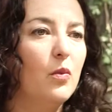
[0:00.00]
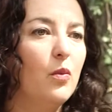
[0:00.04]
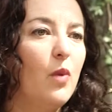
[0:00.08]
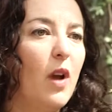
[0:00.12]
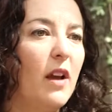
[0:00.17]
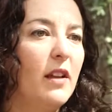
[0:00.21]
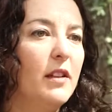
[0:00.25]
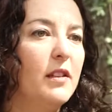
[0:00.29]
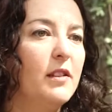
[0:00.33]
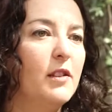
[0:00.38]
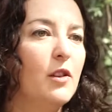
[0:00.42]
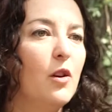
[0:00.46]

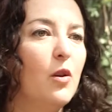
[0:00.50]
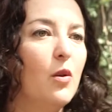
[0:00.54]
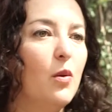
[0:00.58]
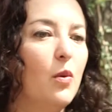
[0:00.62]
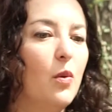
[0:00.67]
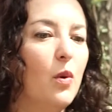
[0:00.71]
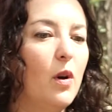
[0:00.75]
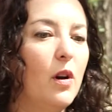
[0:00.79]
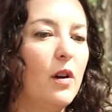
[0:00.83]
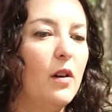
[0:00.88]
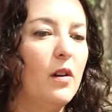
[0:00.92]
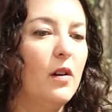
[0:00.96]
Right.
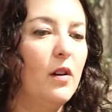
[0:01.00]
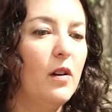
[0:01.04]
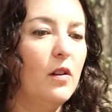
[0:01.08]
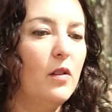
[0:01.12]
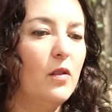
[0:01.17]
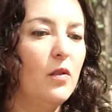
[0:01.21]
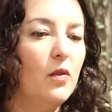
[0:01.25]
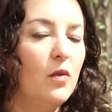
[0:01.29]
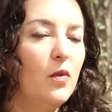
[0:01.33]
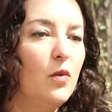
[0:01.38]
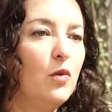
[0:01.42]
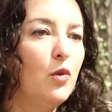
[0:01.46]
So
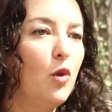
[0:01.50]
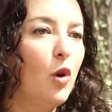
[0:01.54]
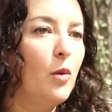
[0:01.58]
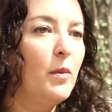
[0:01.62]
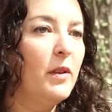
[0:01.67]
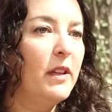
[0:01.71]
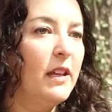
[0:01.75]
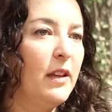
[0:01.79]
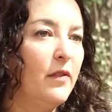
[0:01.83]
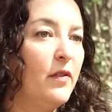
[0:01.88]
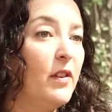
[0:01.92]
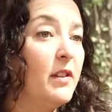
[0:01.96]

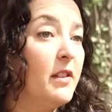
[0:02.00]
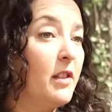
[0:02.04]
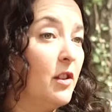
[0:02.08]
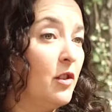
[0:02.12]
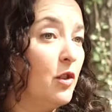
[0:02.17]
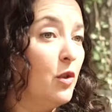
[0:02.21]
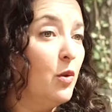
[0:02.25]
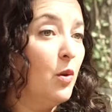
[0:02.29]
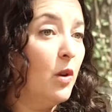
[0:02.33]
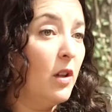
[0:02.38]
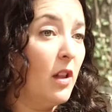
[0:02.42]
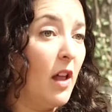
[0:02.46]
normally if it's a
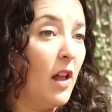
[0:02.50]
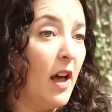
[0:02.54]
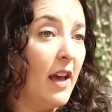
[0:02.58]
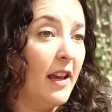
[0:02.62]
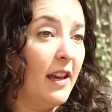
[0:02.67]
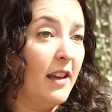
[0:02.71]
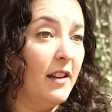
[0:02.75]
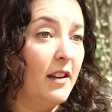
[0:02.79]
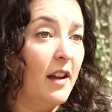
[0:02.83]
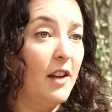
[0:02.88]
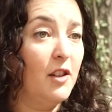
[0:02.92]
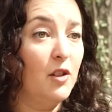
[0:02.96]
new
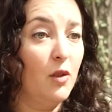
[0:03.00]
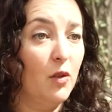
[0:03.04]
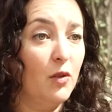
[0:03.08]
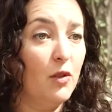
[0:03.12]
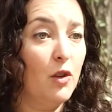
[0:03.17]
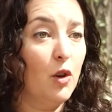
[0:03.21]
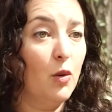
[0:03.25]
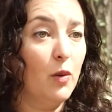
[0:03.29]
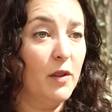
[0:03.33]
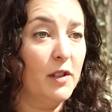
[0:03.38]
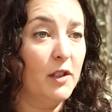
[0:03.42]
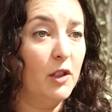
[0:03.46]
client, I don't
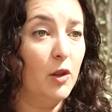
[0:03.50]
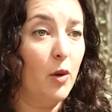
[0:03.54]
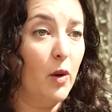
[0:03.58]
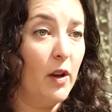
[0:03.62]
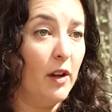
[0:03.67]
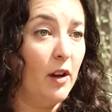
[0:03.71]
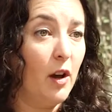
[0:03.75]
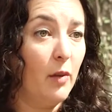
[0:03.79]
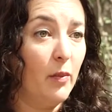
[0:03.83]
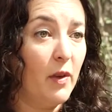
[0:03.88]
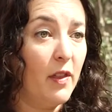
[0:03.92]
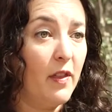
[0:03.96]
know what's going
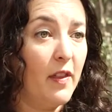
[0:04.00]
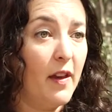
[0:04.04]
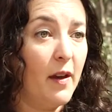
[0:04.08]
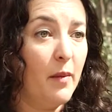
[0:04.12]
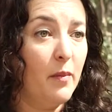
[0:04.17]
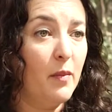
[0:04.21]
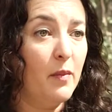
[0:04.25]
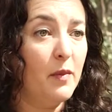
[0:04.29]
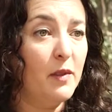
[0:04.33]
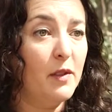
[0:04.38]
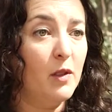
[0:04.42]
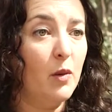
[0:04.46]
on with
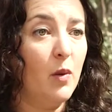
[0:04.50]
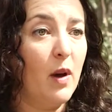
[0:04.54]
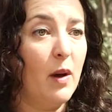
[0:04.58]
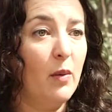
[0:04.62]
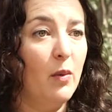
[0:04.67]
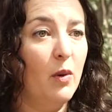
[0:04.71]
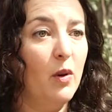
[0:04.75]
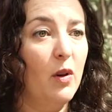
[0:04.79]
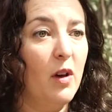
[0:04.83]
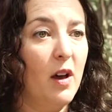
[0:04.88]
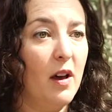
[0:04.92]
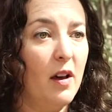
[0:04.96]
them. So I
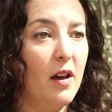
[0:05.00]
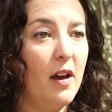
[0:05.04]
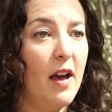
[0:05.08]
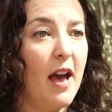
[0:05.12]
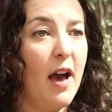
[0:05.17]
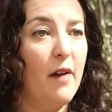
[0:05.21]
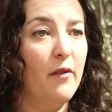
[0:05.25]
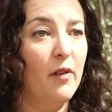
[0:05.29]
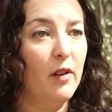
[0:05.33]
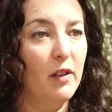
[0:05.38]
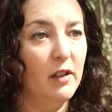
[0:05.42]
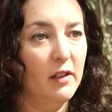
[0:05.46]
will
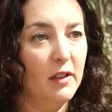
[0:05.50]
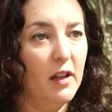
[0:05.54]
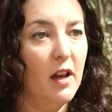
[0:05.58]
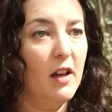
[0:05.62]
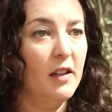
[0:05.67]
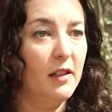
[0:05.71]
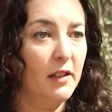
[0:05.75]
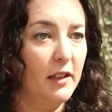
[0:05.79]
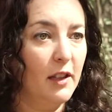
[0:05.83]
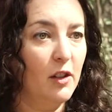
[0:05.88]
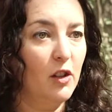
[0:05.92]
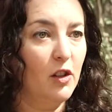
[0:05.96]
have a
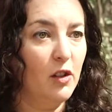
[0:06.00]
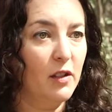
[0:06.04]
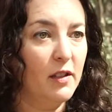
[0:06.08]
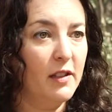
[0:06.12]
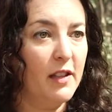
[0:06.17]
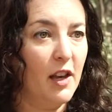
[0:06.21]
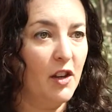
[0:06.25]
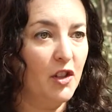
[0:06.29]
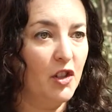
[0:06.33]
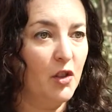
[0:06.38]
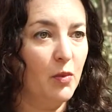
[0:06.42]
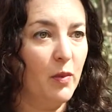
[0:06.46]
little
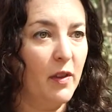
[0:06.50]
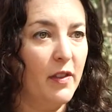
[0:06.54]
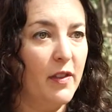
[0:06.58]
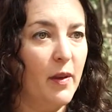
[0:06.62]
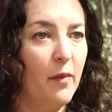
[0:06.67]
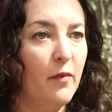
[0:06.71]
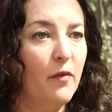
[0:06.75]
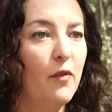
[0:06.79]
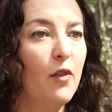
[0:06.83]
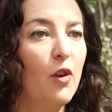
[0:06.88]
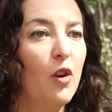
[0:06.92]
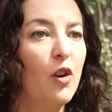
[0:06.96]
session with
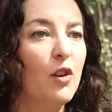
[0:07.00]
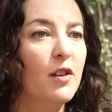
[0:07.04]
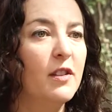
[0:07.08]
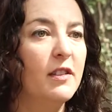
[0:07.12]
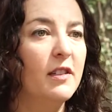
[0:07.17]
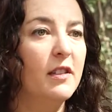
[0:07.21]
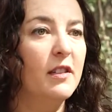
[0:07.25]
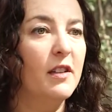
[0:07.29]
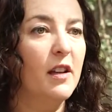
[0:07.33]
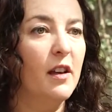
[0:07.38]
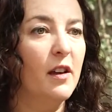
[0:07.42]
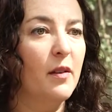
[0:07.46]
them
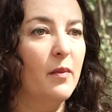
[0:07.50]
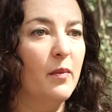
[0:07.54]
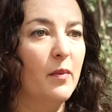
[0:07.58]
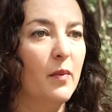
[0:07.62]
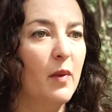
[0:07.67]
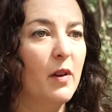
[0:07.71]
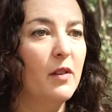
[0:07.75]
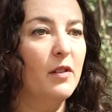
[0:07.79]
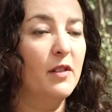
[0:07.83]
first, a